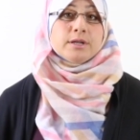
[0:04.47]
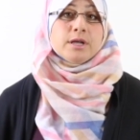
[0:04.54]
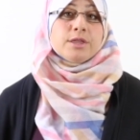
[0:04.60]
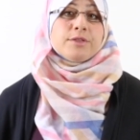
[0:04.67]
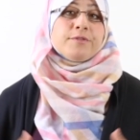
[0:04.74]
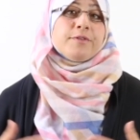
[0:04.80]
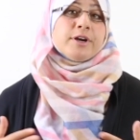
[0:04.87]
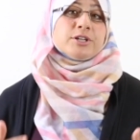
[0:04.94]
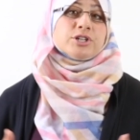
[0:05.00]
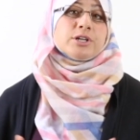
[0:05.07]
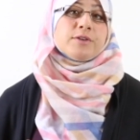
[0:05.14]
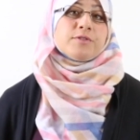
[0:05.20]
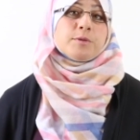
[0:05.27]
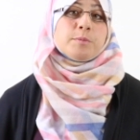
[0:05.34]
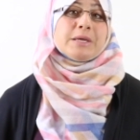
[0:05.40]
The function
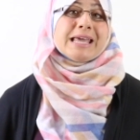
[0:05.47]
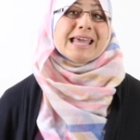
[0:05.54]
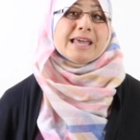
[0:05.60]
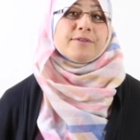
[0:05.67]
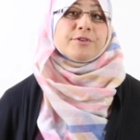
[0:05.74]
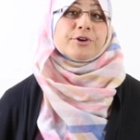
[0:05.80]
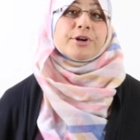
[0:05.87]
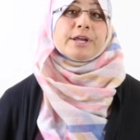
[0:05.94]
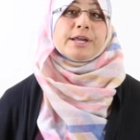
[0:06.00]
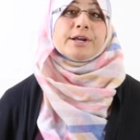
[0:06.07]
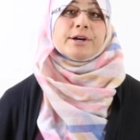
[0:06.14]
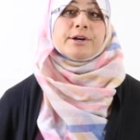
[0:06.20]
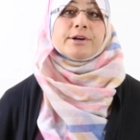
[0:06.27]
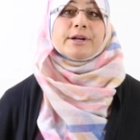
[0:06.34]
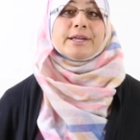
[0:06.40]
of the behavior
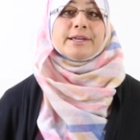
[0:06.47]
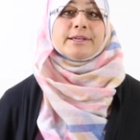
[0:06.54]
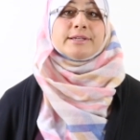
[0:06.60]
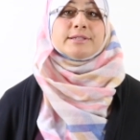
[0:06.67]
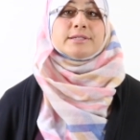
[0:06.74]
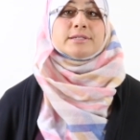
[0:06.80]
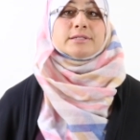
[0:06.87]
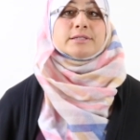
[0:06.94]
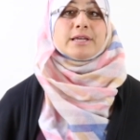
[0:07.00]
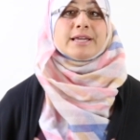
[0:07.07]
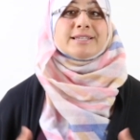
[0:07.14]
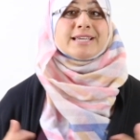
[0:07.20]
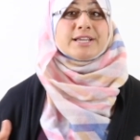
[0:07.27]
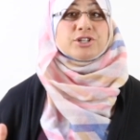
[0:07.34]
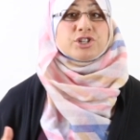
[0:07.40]
here is
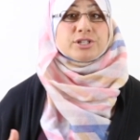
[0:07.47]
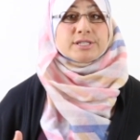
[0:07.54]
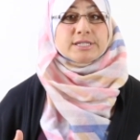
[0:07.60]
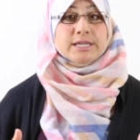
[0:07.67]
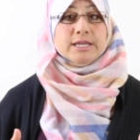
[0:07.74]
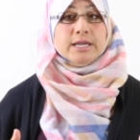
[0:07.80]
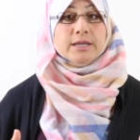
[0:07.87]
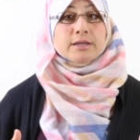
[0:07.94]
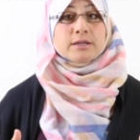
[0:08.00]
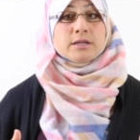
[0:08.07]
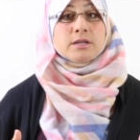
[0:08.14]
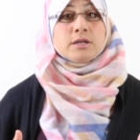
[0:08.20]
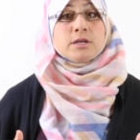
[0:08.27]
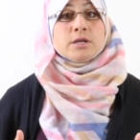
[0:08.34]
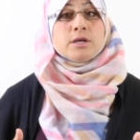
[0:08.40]
attention seeking.
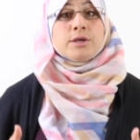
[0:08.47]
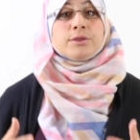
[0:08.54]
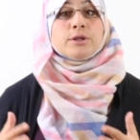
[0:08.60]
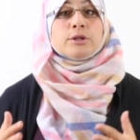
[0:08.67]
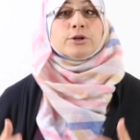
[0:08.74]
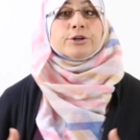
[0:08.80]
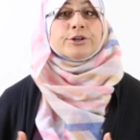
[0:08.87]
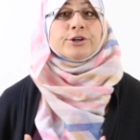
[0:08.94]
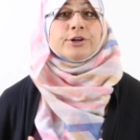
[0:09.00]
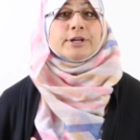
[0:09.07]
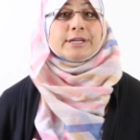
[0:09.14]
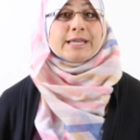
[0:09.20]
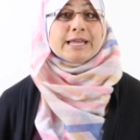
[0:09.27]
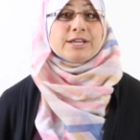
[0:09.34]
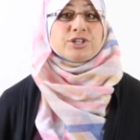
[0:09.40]
The learner
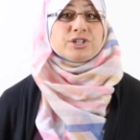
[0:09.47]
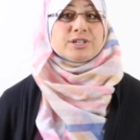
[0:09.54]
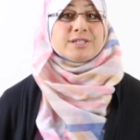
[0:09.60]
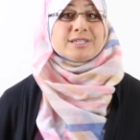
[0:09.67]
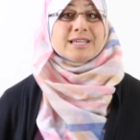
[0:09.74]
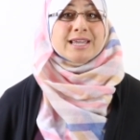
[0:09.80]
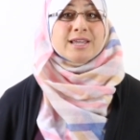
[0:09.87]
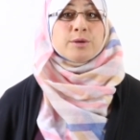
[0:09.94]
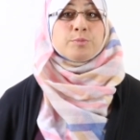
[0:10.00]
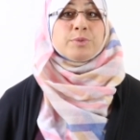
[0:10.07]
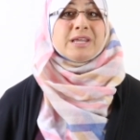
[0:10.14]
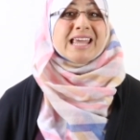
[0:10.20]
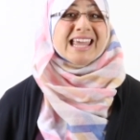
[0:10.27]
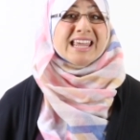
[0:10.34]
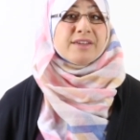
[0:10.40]
engages in
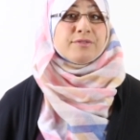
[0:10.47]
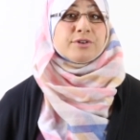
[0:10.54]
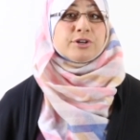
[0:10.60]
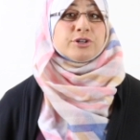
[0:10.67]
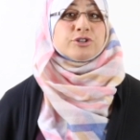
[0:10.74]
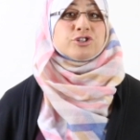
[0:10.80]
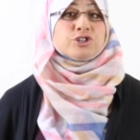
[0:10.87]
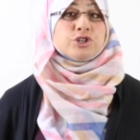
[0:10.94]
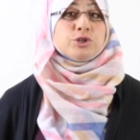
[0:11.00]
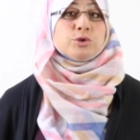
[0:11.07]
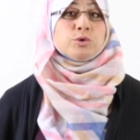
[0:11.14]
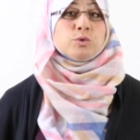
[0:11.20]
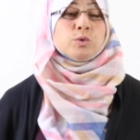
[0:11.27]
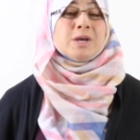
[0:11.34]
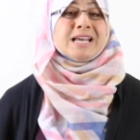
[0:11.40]
behaviors
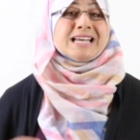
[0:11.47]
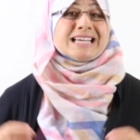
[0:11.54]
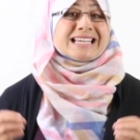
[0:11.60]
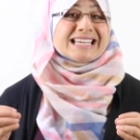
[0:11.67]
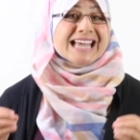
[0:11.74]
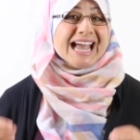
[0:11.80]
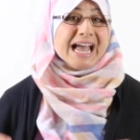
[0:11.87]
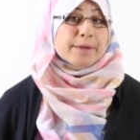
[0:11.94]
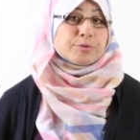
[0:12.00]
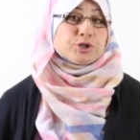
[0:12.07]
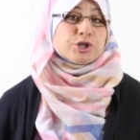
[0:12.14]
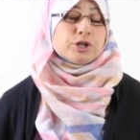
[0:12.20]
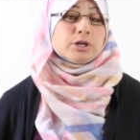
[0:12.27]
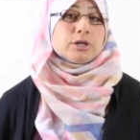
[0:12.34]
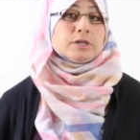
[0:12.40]
to
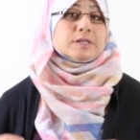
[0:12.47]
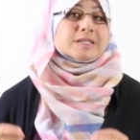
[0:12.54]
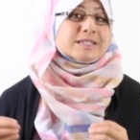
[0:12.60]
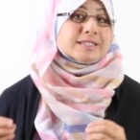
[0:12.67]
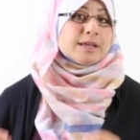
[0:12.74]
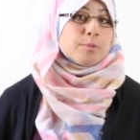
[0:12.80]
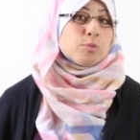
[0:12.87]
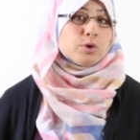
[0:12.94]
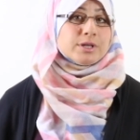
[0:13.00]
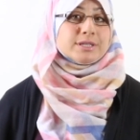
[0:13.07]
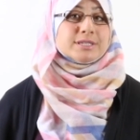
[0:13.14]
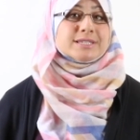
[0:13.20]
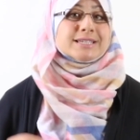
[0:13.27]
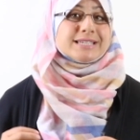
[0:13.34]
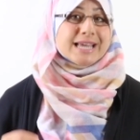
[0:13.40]
capture
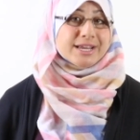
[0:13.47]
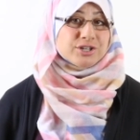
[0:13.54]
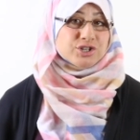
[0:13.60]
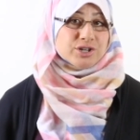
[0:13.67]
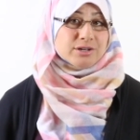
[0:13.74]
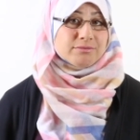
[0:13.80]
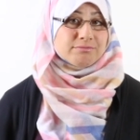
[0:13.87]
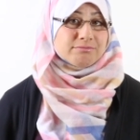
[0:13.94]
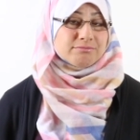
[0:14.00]
someone's attention.